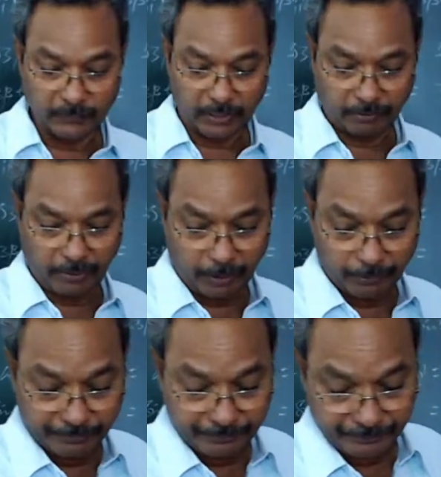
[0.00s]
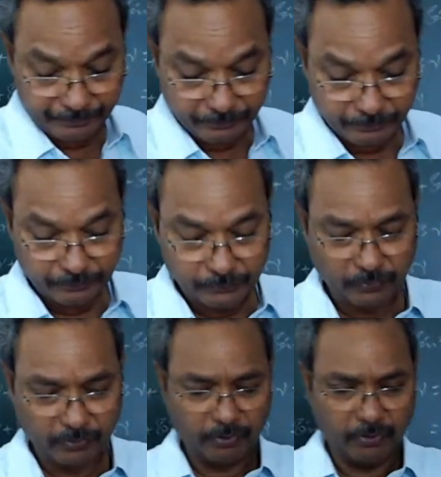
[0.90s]
Now,
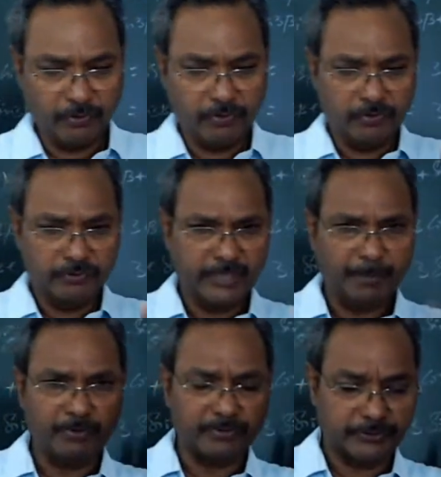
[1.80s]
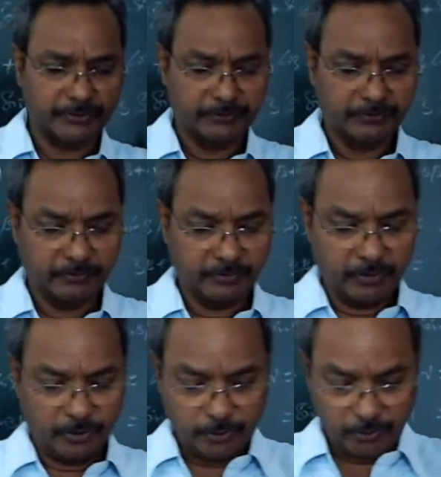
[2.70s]
suppose
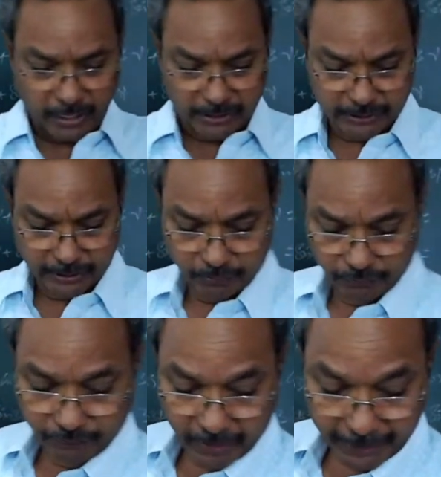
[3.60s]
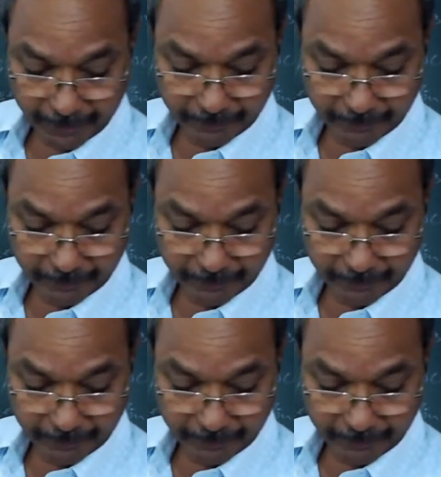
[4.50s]
you are asked to find